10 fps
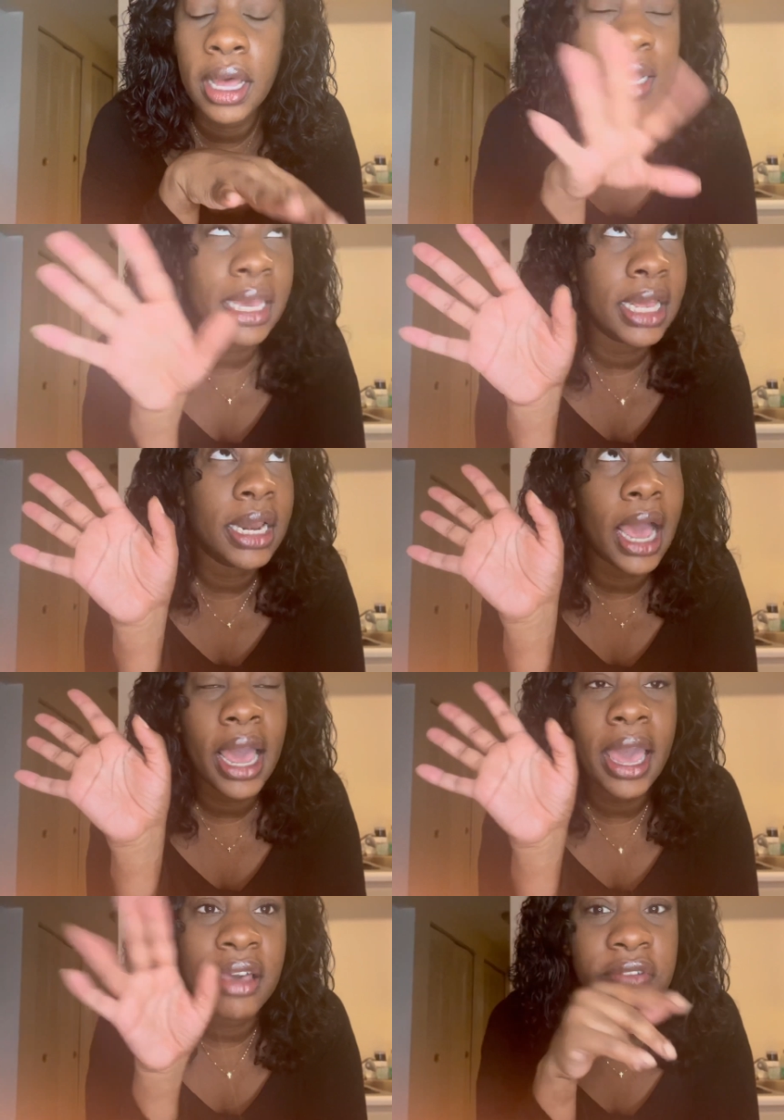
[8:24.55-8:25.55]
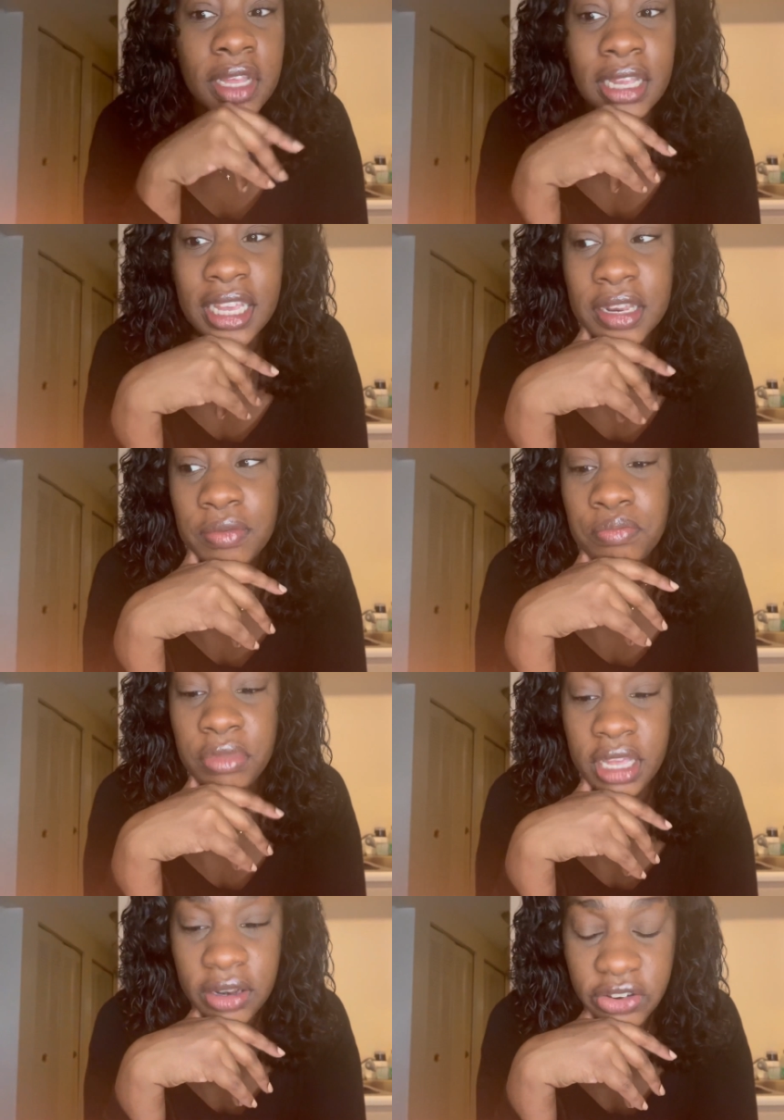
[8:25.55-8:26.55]
Again, I haven't eaten
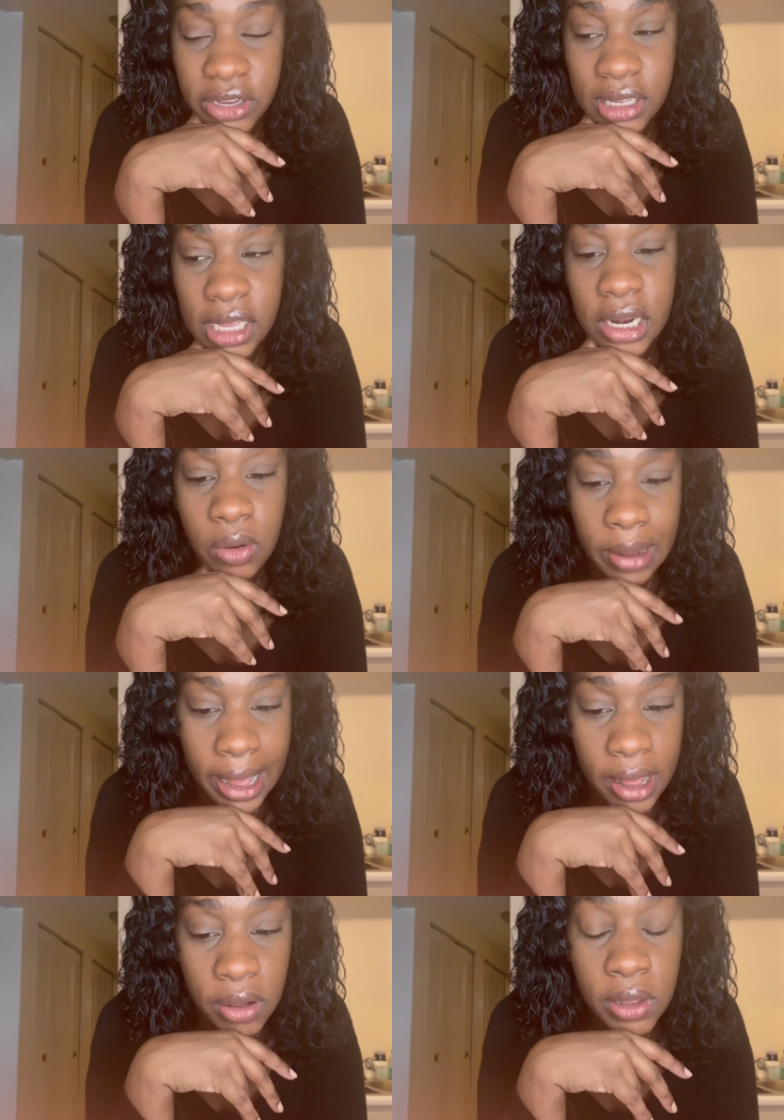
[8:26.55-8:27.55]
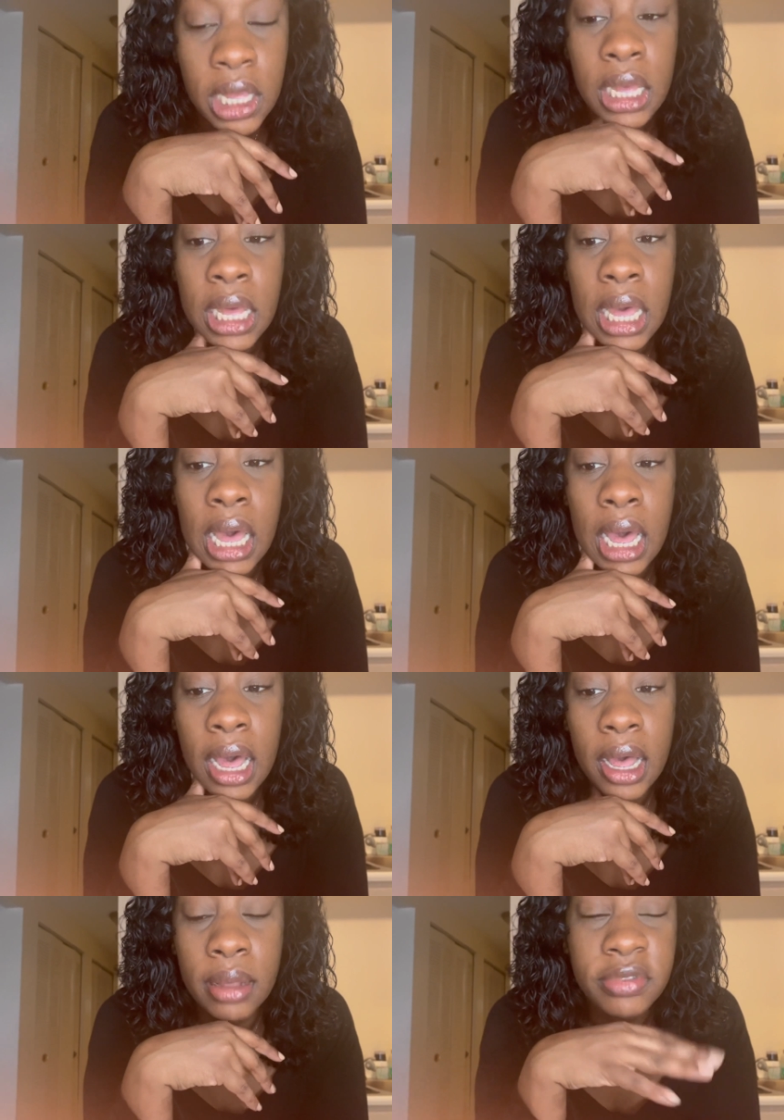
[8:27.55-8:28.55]
meat in a while
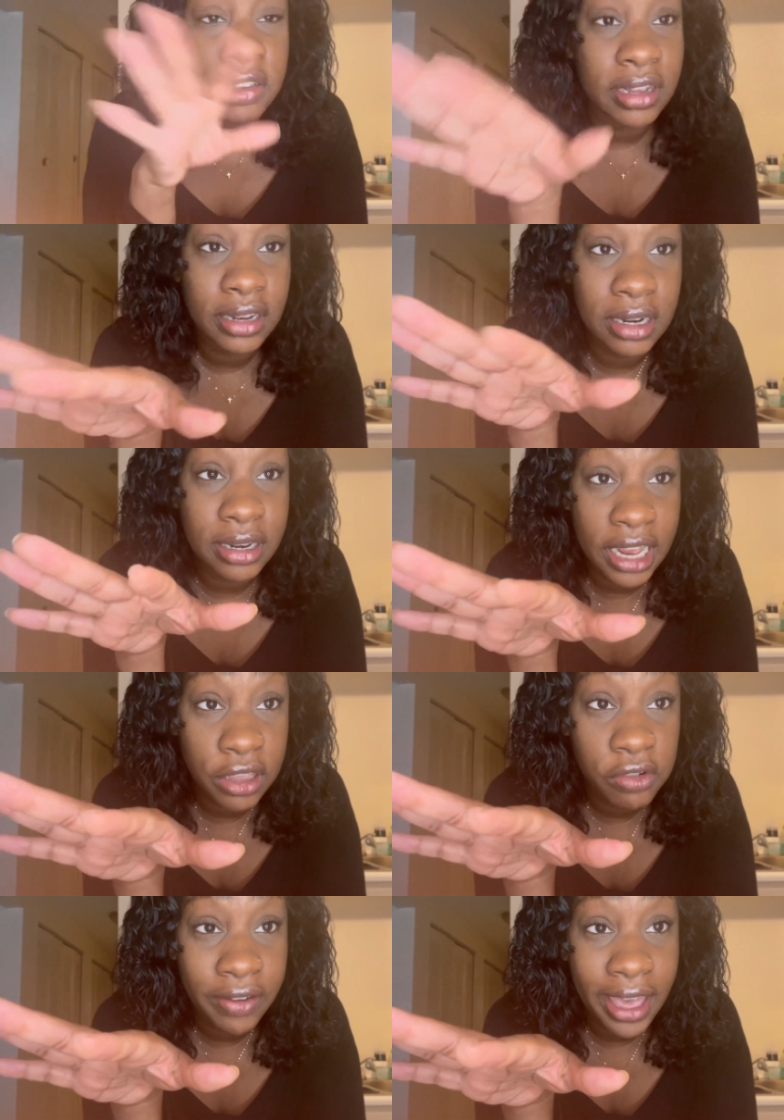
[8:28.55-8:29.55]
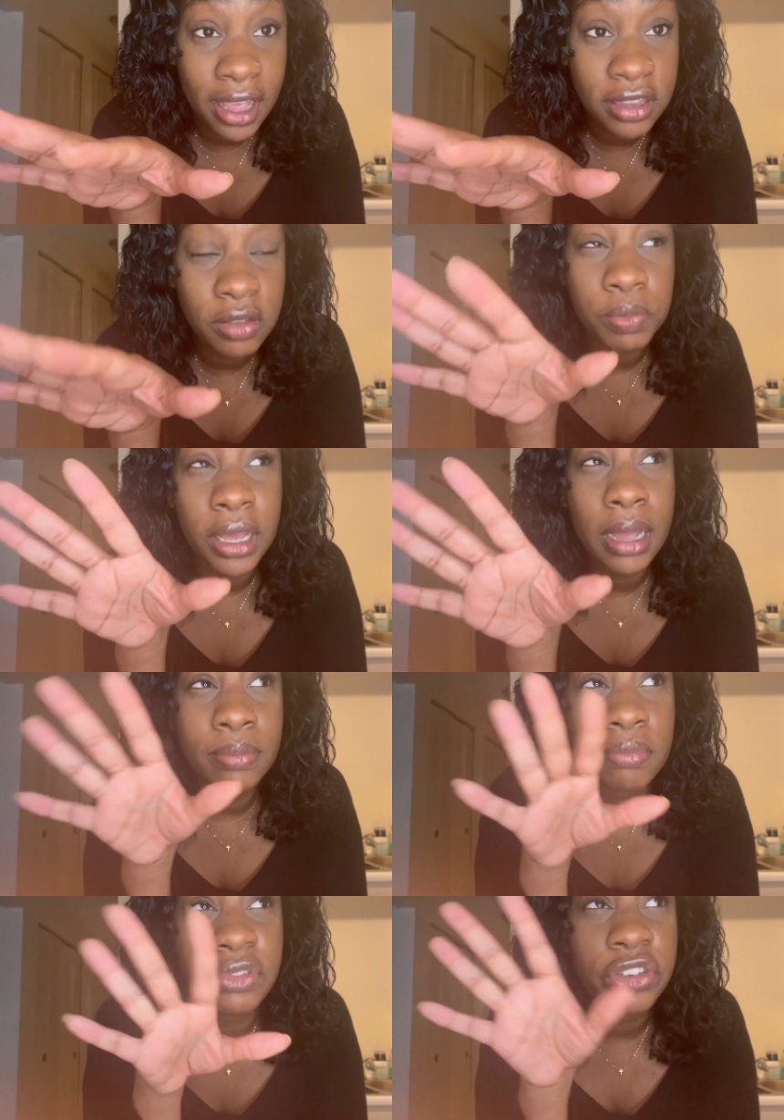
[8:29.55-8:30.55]
since I did a Daniel fast, but
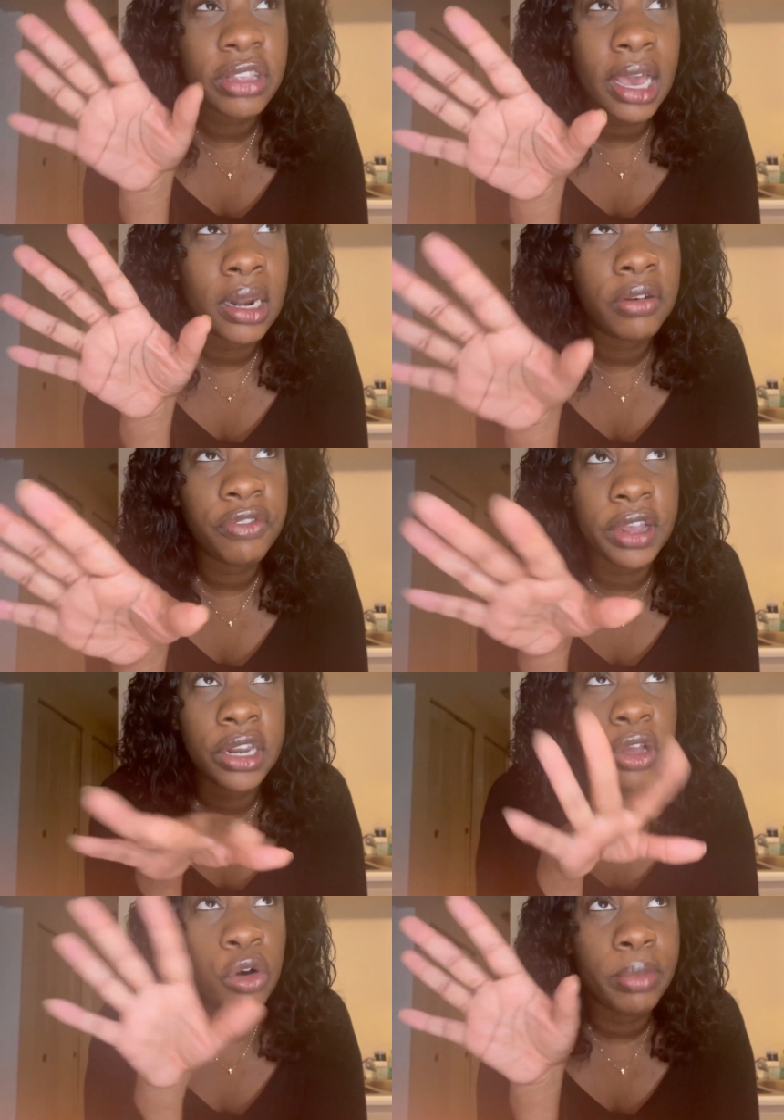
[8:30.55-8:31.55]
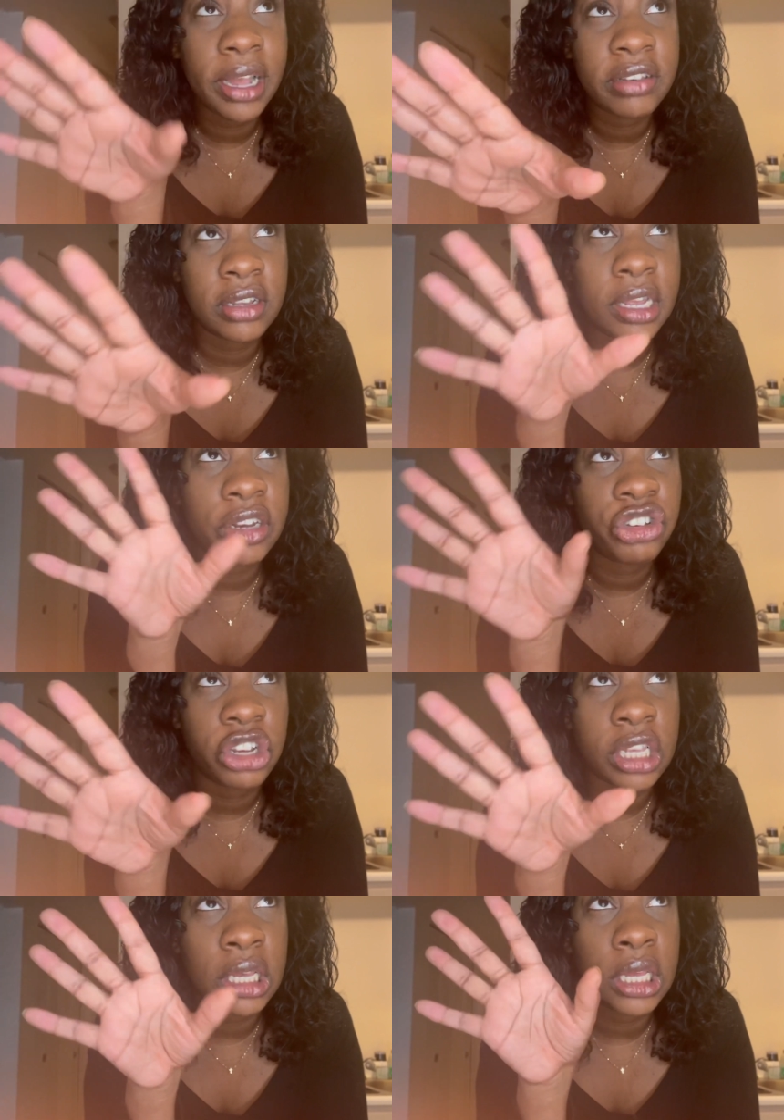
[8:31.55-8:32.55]
I'm just kind of afraid to go back to like
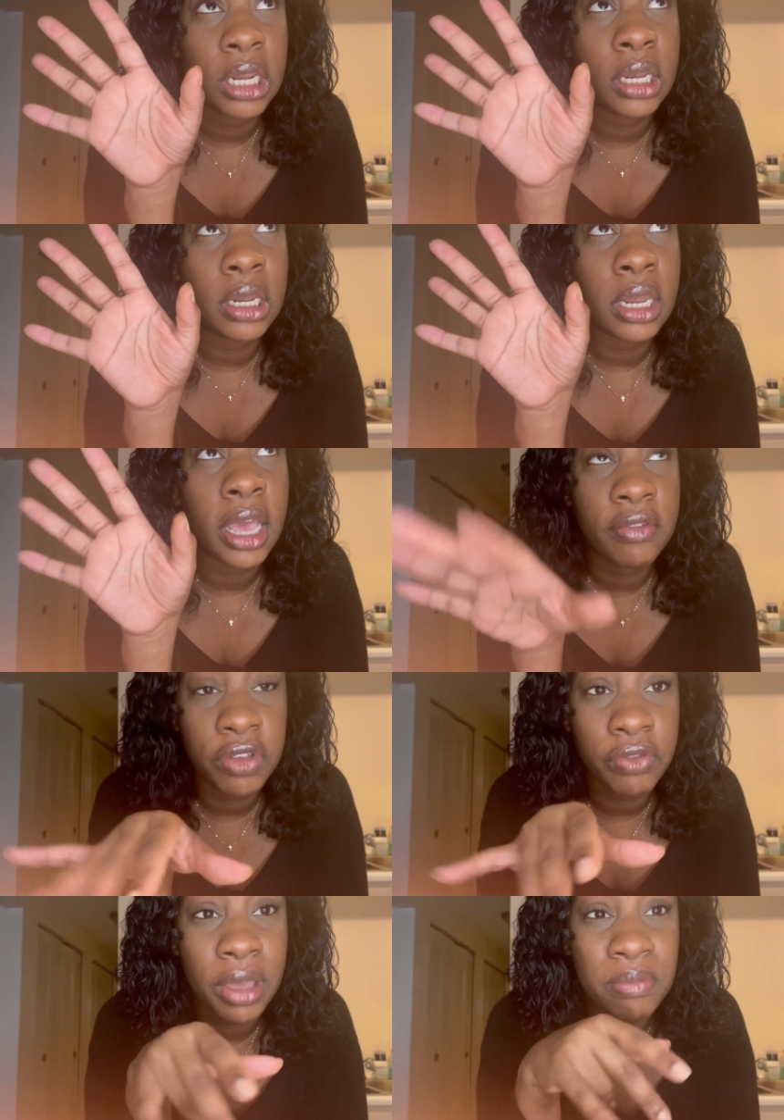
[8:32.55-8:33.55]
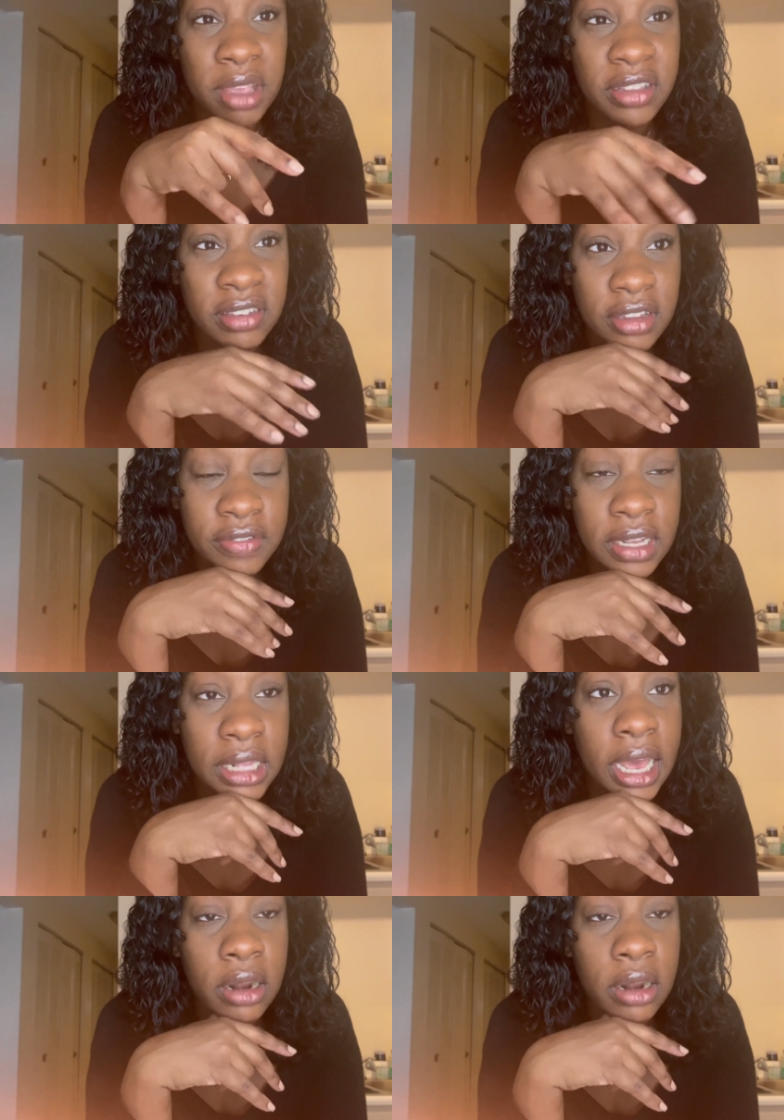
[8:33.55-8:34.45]
chicken and heavy red meats and stuff like that.